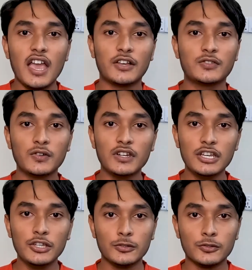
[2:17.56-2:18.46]

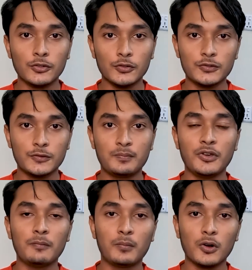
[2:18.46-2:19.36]
Actually those
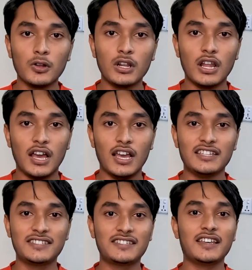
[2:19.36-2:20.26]
people
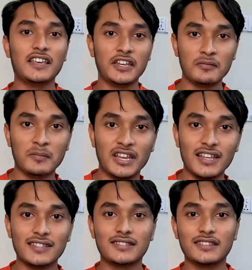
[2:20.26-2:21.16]
stay in
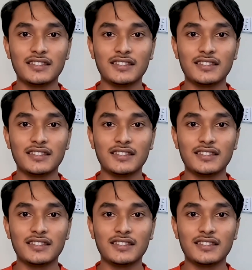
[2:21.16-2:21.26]
village,